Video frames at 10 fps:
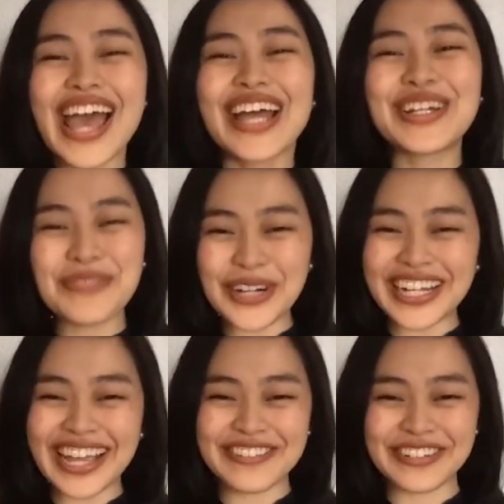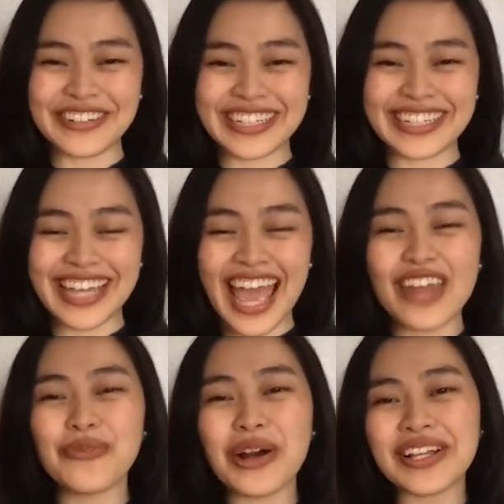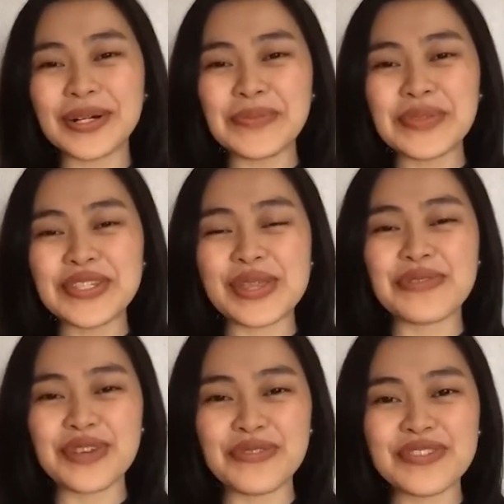Good morning, everyone, and welcome to the 5th